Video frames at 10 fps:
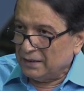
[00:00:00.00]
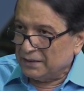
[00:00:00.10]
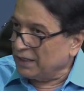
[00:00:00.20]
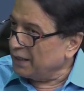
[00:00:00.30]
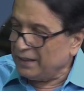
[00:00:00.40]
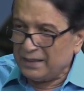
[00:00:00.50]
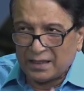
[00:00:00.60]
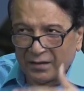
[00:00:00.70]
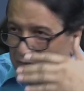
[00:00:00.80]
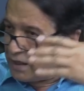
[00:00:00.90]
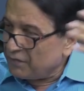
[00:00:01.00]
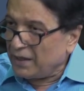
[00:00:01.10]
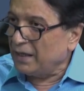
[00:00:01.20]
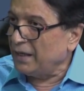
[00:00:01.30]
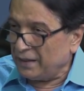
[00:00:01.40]
Chinese are way,
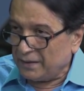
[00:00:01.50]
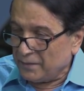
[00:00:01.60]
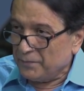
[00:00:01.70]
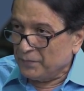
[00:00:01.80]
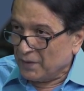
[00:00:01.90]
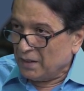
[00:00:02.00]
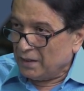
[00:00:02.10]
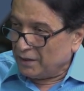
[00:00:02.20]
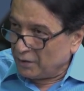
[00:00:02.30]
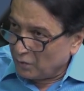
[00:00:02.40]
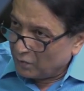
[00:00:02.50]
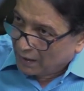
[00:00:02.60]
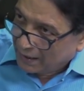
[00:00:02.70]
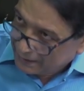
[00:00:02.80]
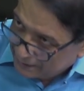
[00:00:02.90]
way ahead. You know,
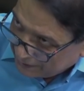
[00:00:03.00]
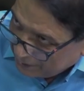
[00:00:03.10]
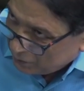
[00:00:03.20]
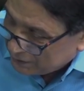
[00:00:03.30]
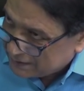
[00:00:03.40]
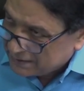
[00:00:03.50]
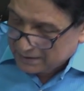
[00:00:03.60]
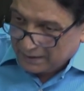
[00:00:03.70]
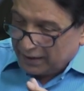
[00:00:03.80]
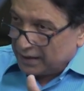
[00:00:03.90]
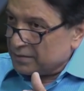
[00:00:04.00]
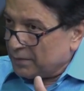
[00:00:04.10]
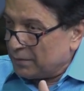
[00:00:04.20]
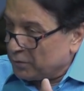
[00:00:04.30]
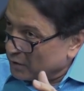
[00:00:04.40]
I'll tell you, here is
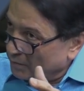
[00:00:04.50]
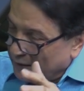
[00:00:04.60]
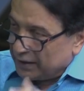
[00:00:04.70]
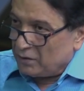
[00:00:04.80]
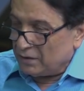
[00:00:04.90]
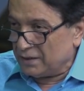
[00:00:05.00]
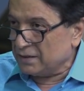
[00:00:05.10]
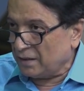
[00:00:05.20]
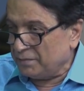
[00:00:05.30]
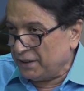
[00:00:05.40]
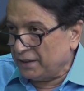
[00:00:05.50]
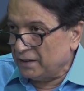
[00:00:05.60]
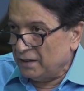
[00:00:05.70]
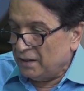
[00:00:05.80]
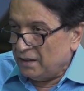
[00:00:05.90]
my bottom line on this subject.
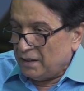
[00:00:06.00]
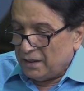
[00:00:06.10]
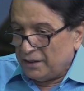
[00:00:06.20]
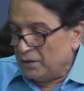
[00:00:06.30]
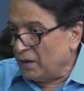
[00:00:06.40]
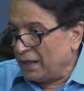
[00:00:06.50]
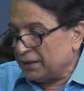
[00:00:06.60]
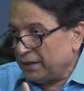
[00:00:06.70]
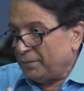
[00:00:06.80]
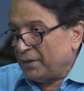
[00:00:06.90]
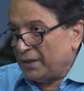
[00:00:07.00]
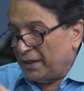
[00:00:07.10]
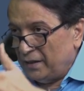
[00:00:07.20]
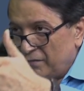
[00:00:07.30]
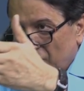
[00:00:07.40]
You know, I keep
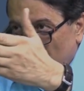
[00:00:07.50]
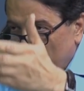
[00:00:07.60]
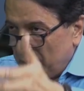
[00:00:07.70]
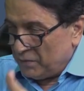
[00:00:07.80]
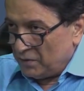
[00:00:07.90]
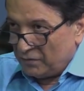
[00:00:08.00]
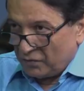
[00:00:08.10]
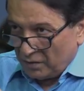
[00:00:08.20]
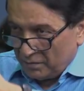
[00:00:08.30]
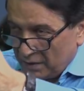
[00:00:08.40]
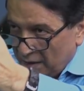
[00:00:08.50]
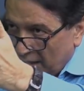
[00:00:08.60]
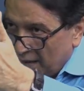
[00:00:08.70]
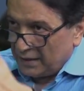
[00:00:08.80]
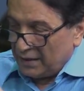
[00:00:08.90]
hearing from people, from
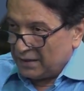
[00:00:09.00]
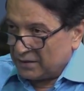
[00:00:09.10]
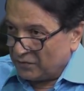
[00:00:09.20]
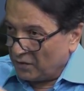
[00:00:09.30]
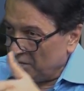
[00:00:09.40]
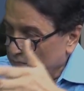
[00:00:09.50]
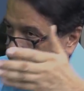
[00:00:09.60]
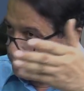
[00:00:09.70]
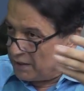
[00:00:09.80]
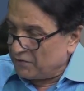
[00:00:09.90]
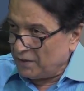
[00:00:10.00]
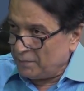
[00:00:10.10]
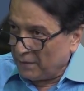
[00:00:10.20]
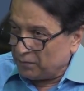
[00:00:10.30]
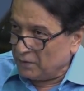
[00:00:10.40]
analysts, from military
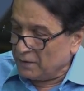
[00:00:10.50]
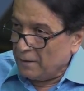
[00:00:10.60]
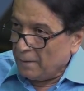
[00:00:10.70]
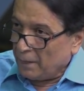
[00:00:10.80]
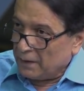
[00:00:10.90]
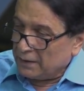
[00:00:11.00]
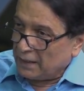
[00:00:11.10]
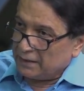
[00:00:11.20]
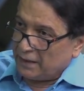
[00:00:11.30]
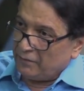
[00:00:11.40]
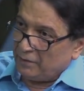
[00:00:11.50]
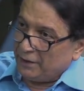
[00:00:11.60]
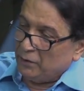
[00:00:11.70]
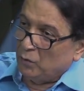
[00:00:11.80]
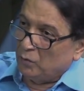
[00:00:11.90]
people, that there will
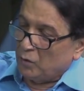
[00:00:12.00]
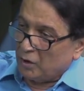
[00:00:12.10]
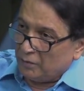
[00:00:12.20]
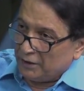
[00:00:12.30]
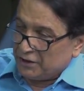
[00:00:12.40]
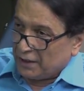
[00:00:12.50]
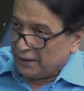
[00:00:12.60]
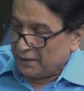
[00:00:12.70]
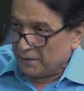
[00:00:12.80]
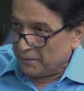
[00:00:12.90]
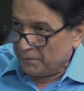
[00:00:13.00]
be no war with China.